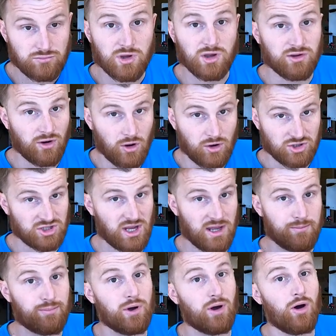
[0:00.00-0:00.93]
guitar
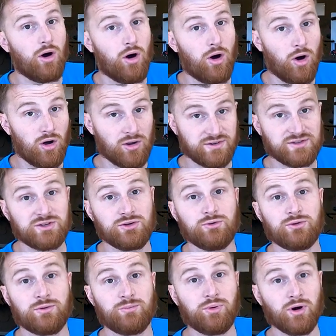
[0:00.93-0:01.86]
shape
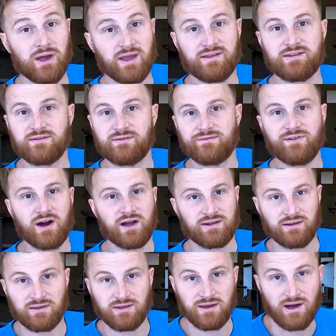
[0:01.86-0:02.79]
onto the plates and
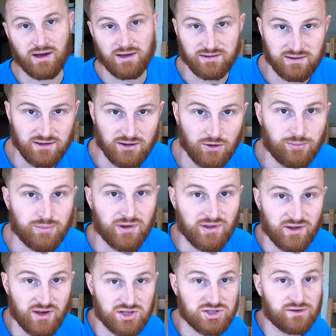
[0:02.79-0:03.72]
finding the ideal
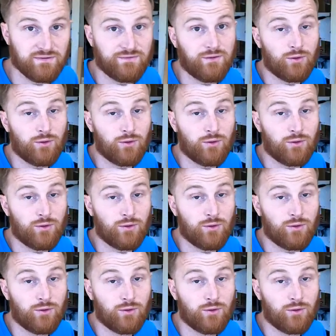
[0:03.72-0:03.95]
position